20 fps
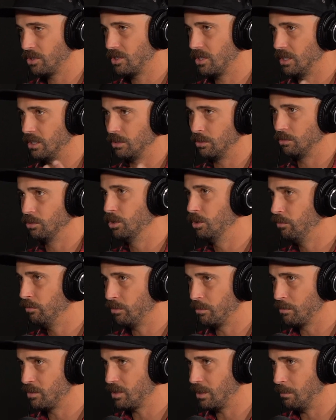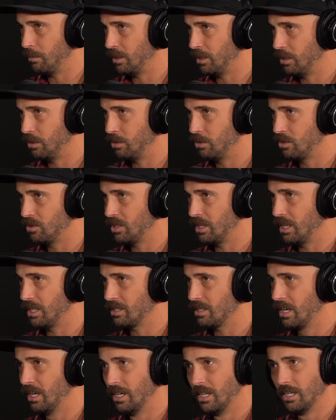sit in a room from somebody who
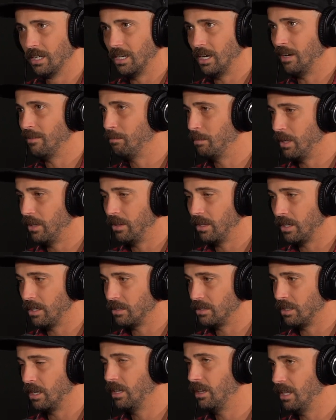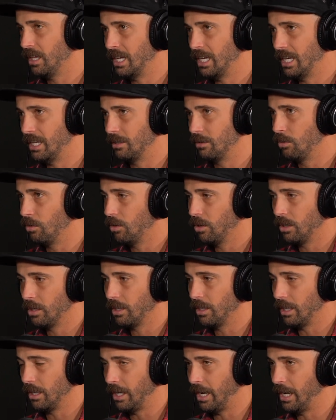says, "I've been there, done that," mm-hmm.
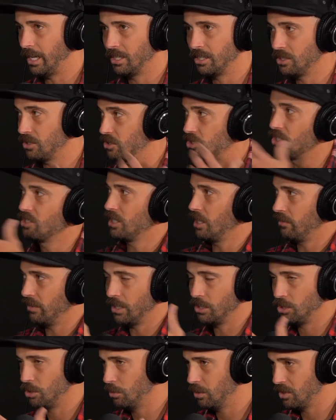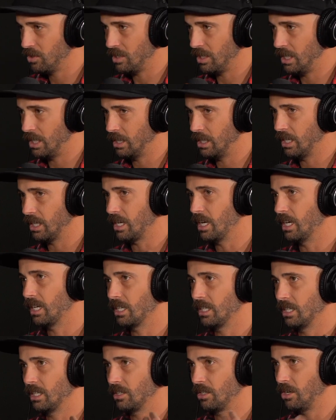or I just even as you were saying, like I I
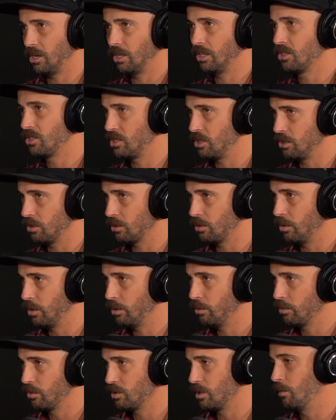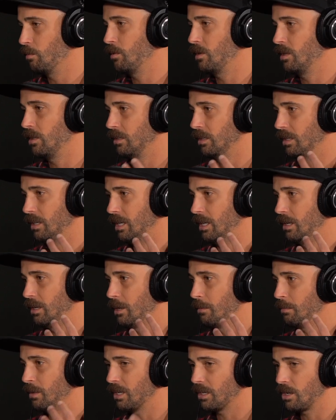can acknowledge that you're going through something and,
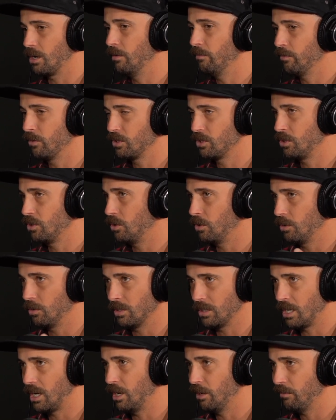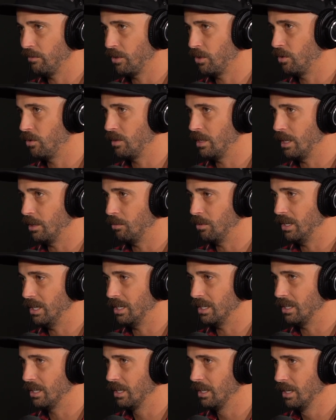and be a comfort to you and care for you in that
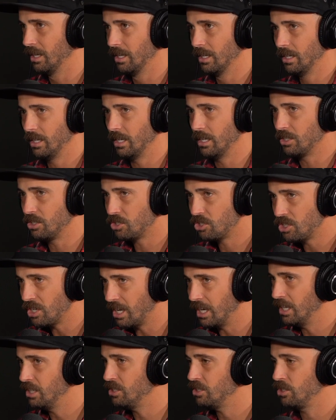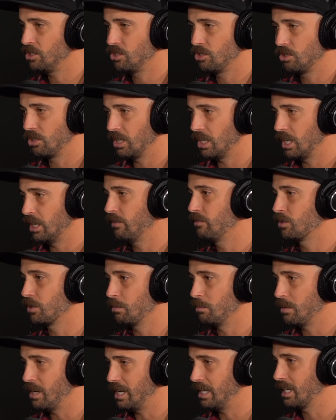way, it changes your life
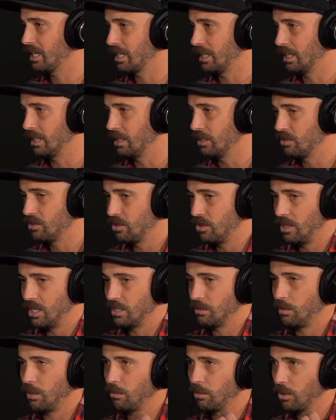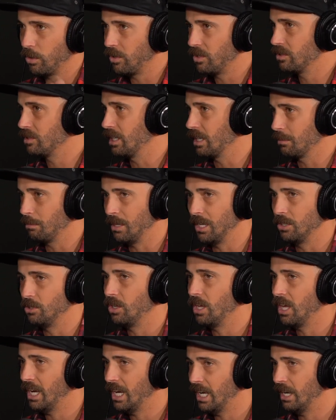dramatically. Mm-hmm. And so that's why we're always like, man, you
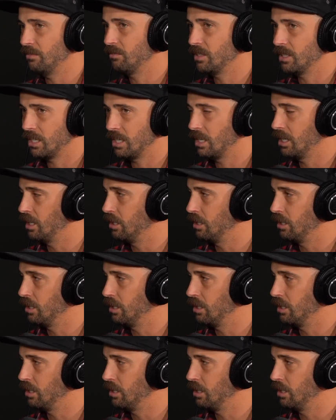have to get